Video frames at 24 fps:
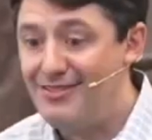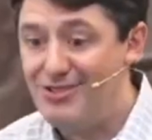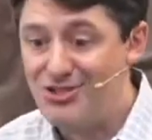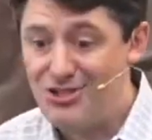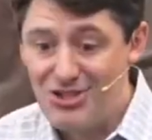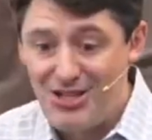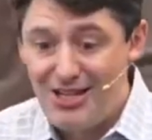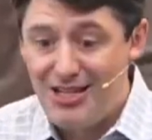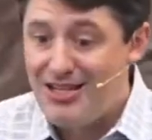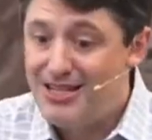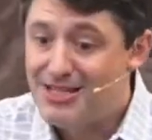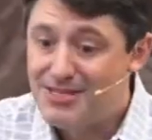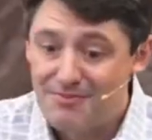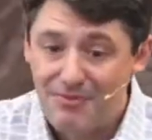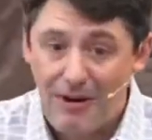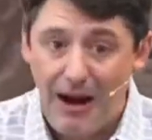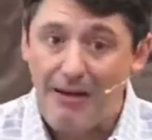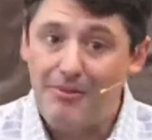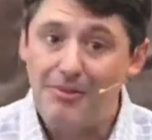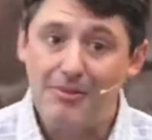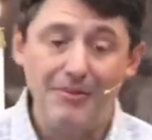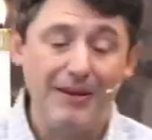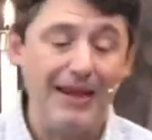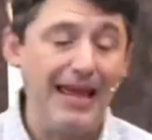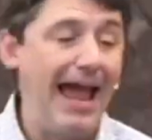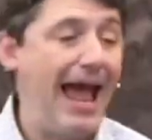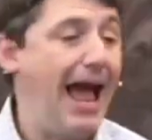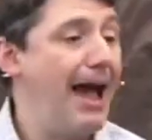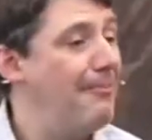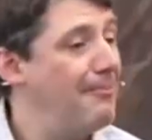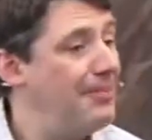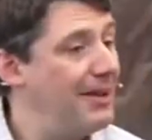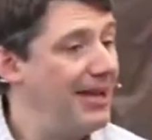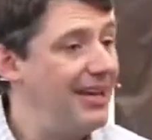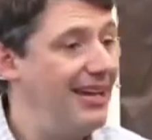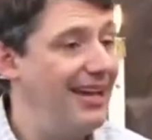she's probably
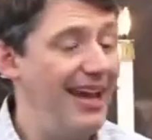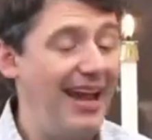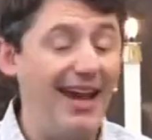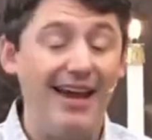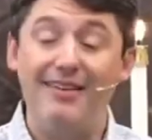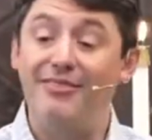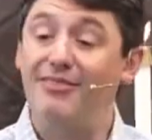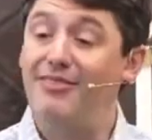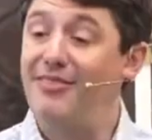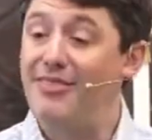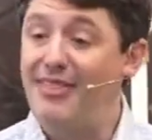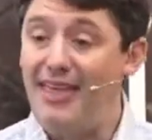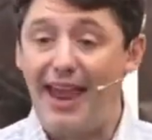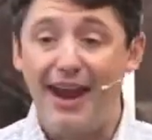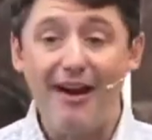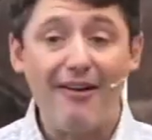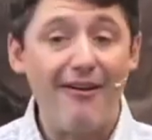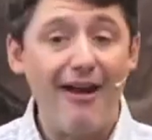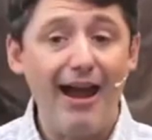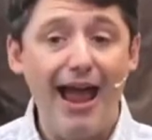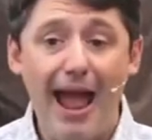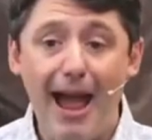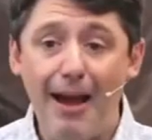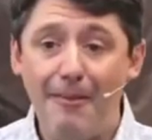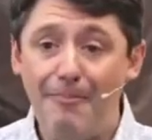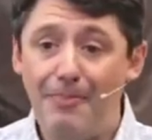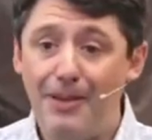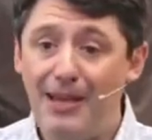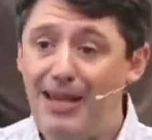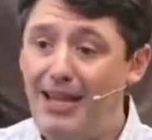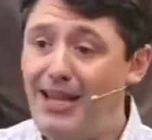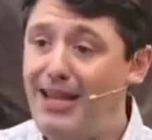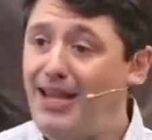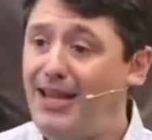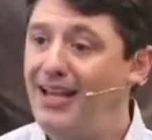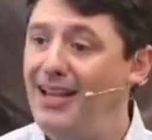happy, and they're
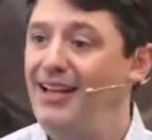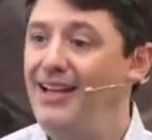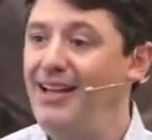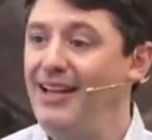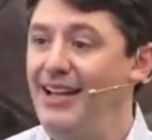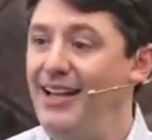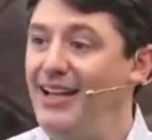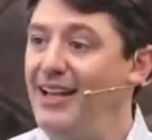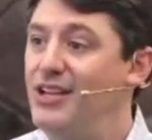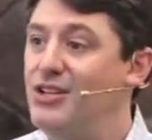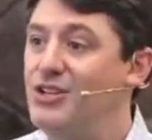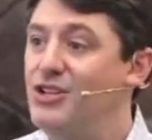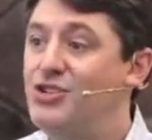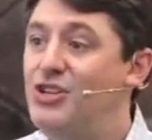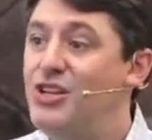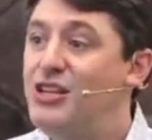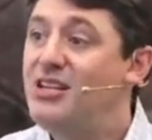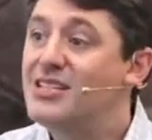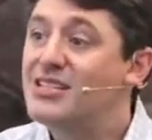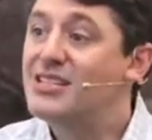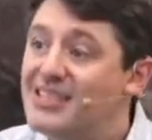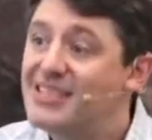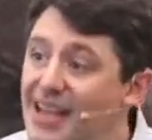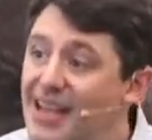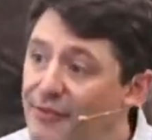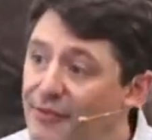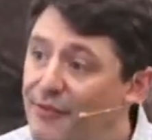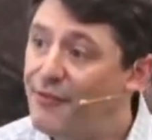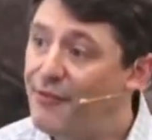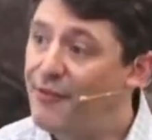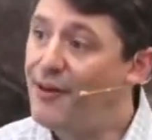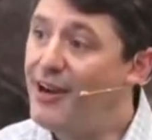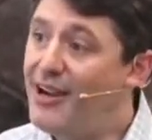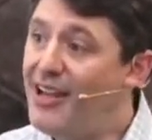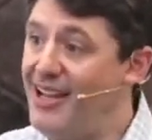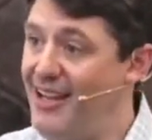happy. She is set
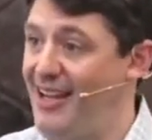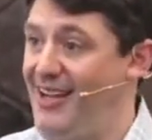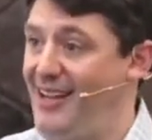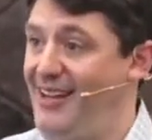free.